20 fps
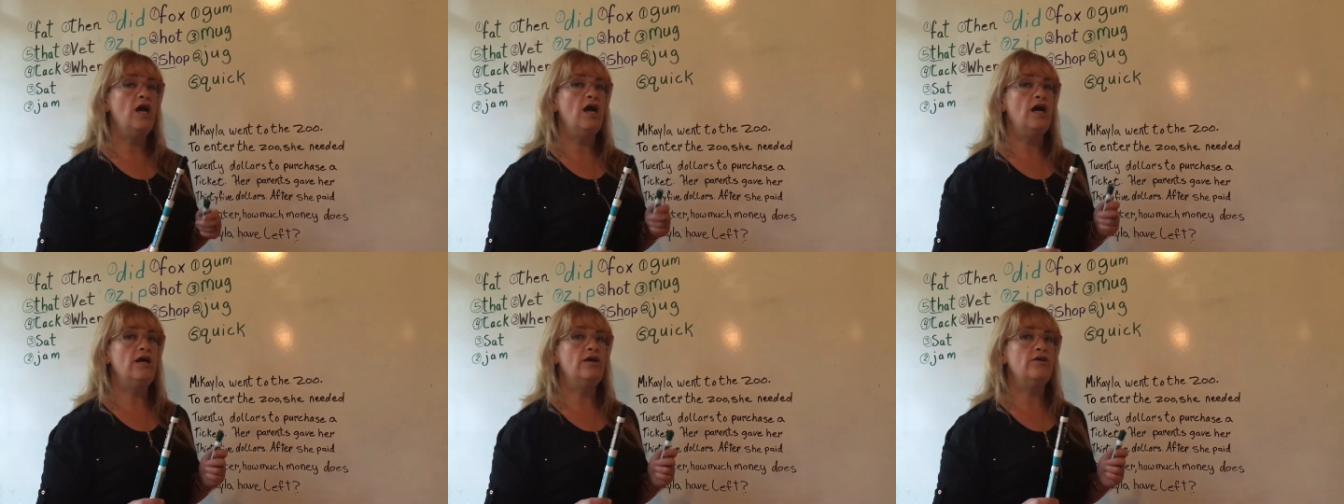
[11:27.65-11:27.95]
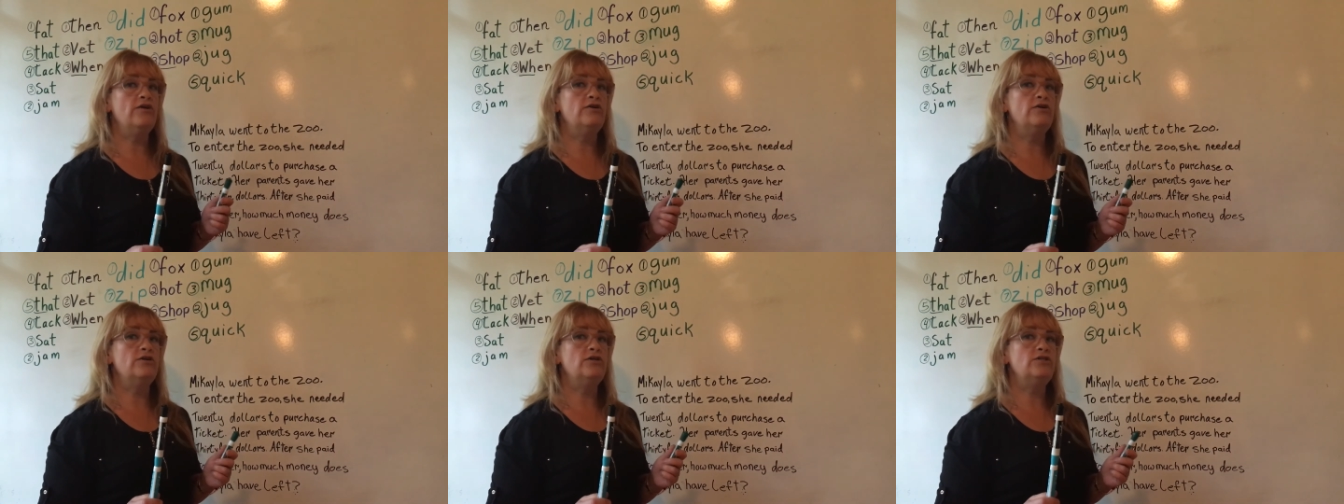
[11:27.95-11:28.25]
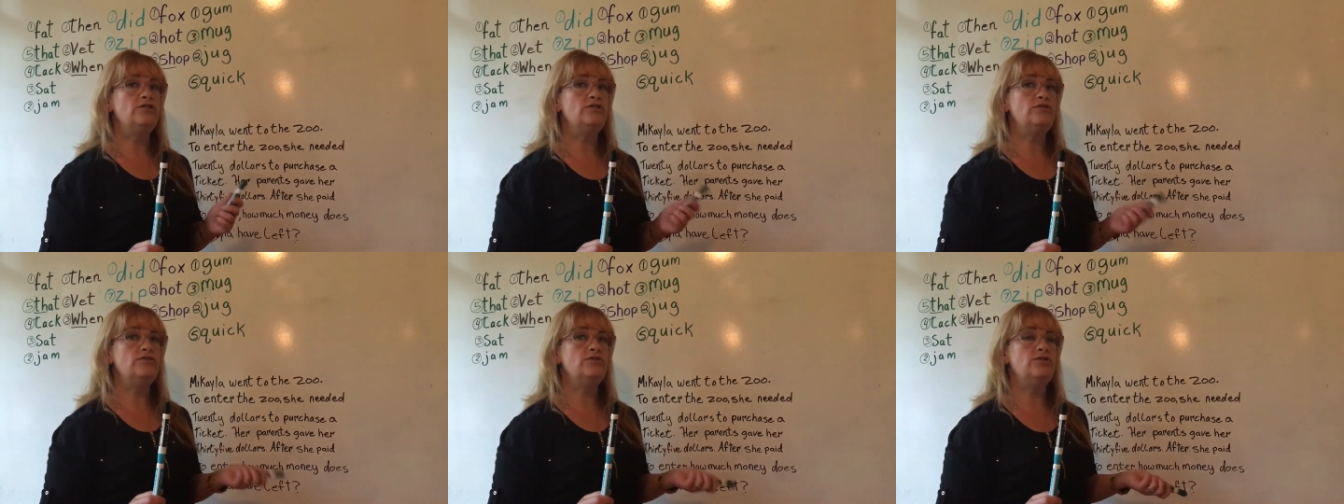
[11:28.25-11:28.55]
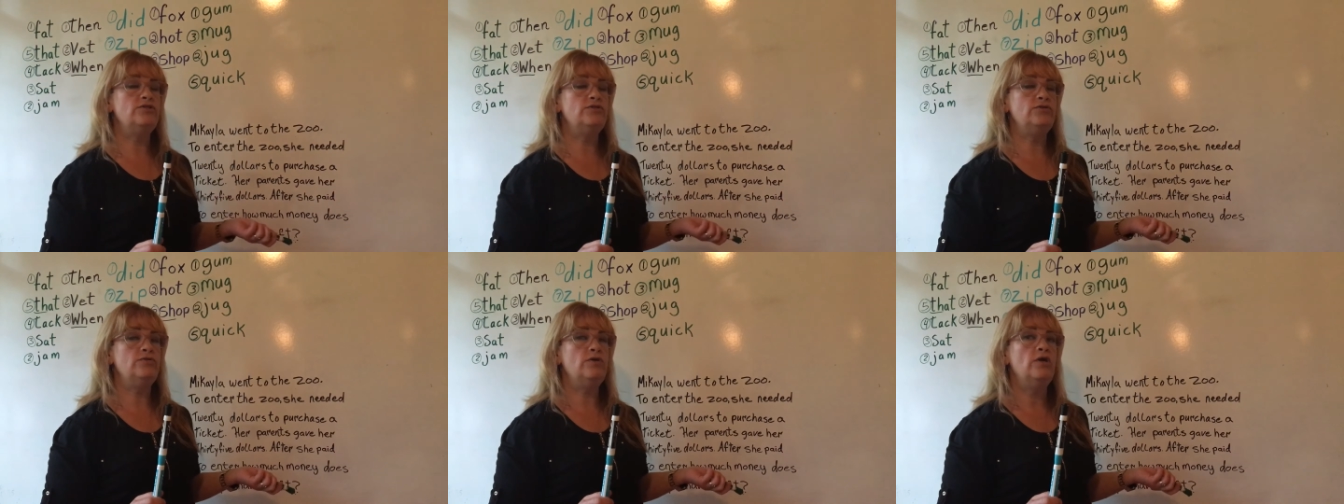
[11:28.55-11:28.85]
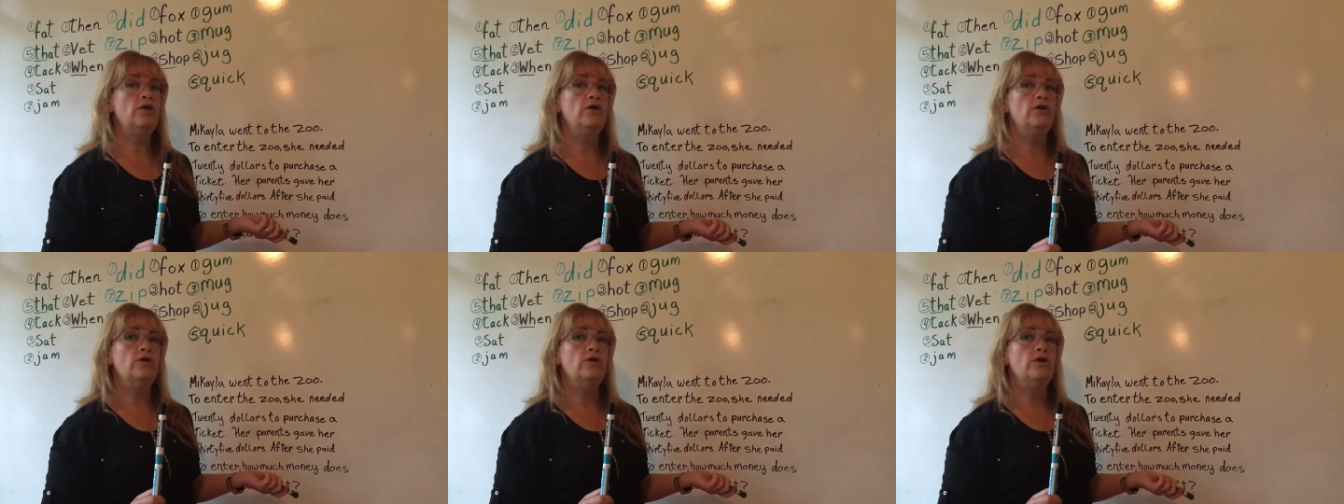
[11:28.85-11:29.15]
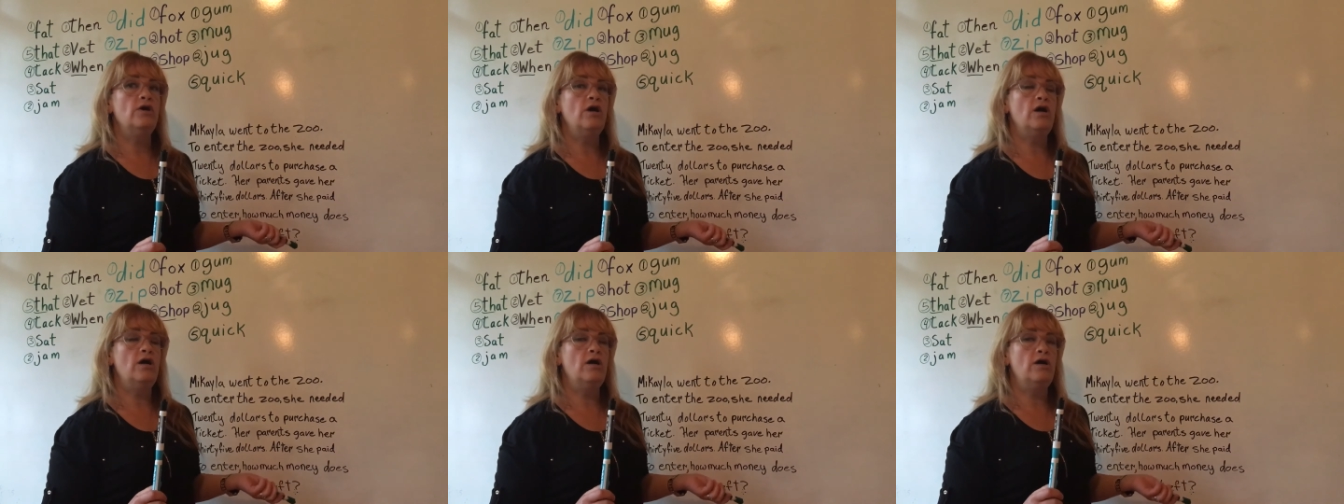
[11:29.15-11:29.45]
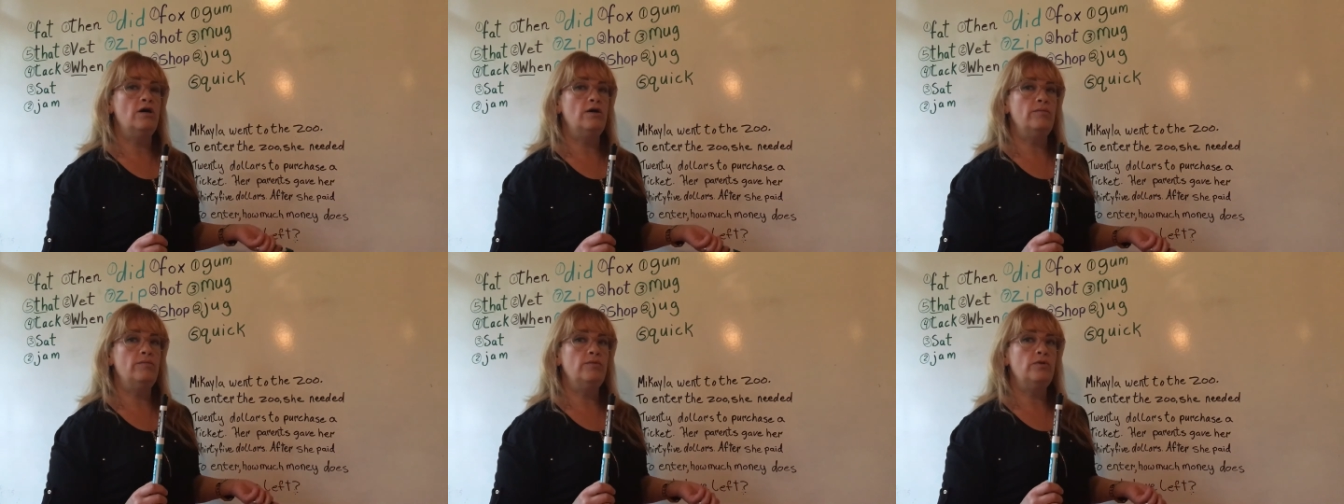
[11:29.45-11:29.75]
I encourage you to
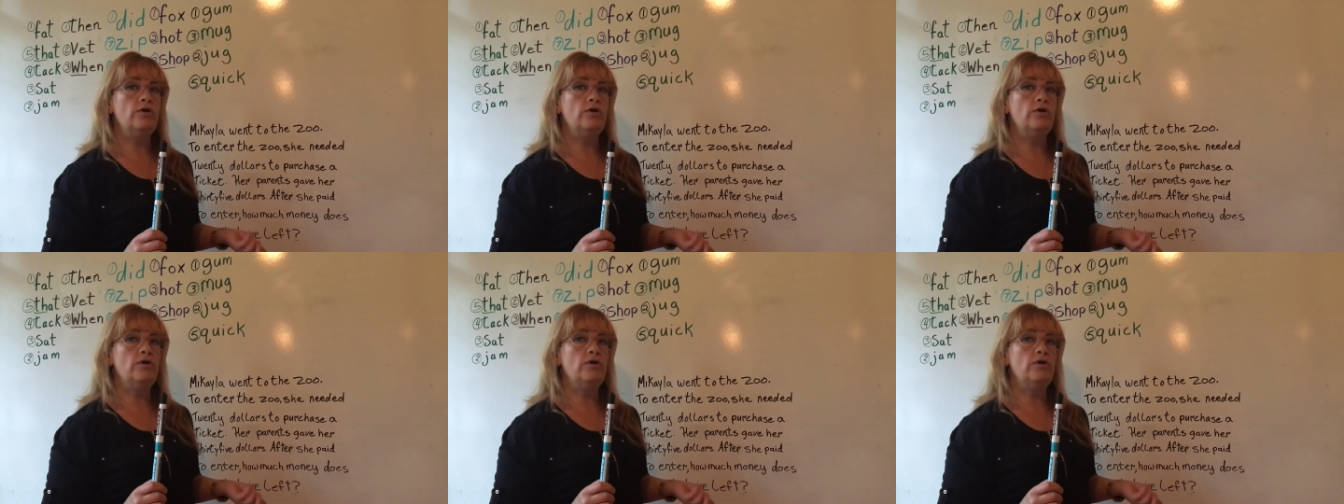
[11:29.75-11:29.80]
um,